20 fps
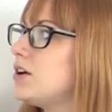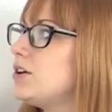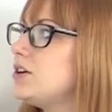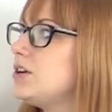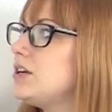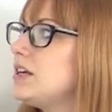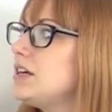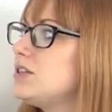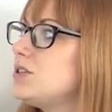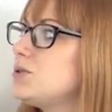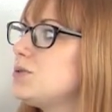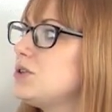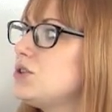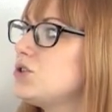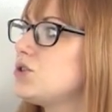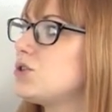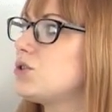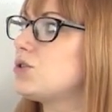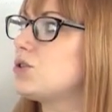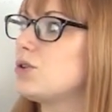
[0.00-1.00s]
You need to
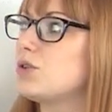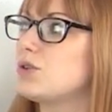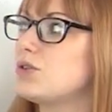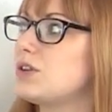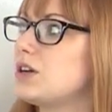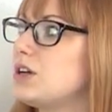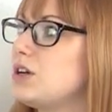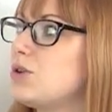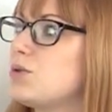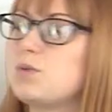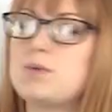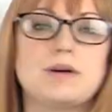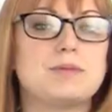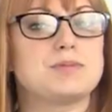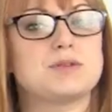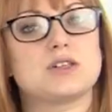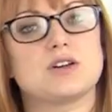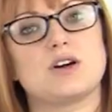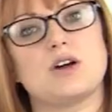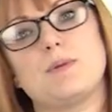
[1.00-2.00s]
ensure that your
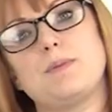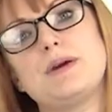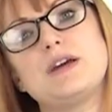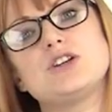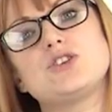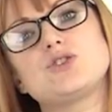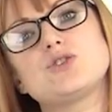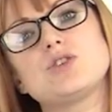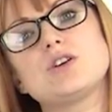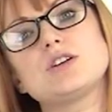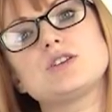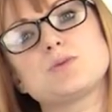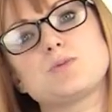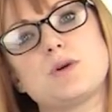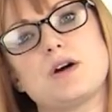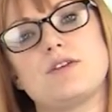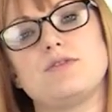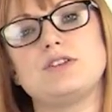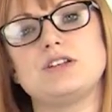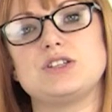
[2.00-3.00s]
website appears
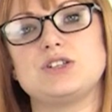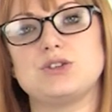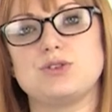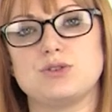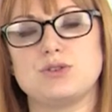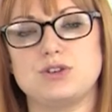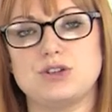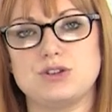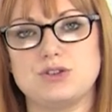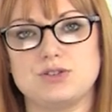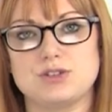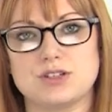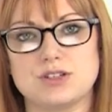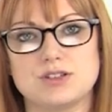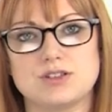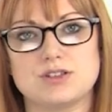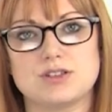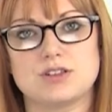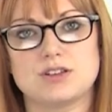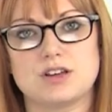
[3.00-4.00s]
trustworthy to your
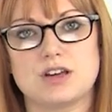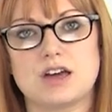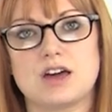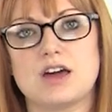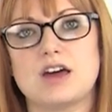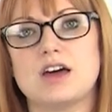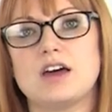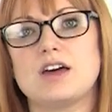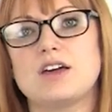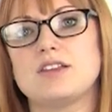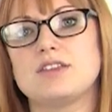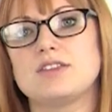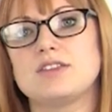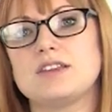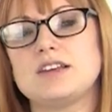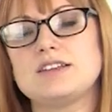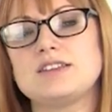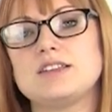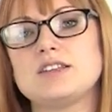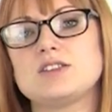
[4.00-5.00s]
users.
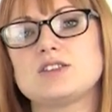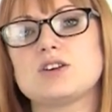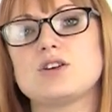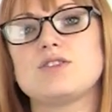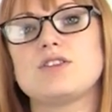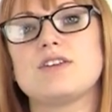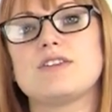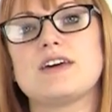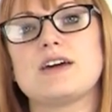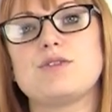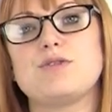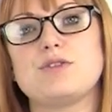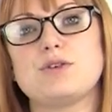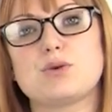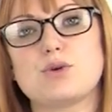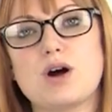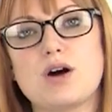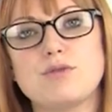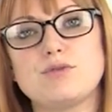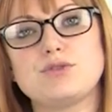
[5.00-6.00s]
This is so that they
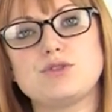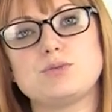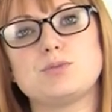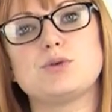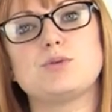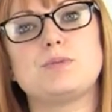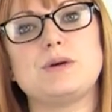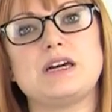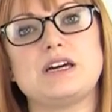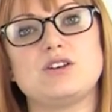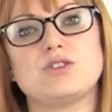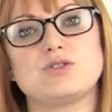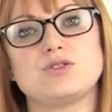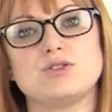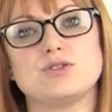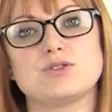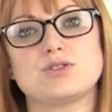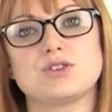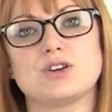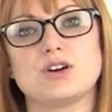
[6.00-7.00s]
feel comfortable being on
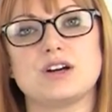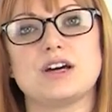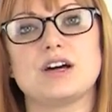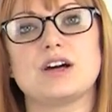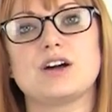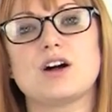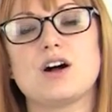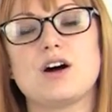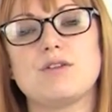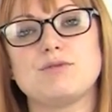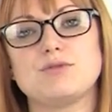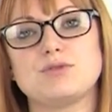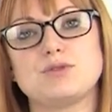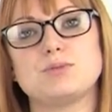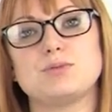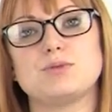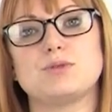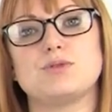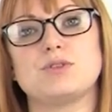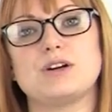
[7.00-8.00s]
your site and
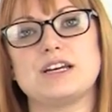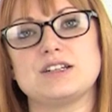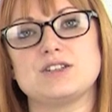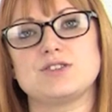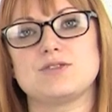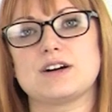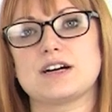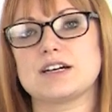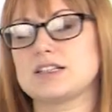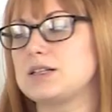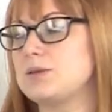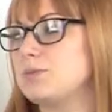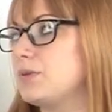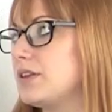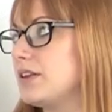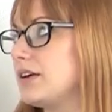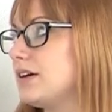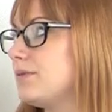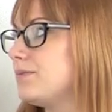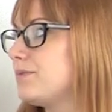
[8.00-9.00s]
comfortable interacting
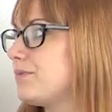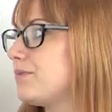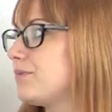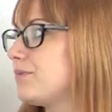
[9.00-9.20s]
with it.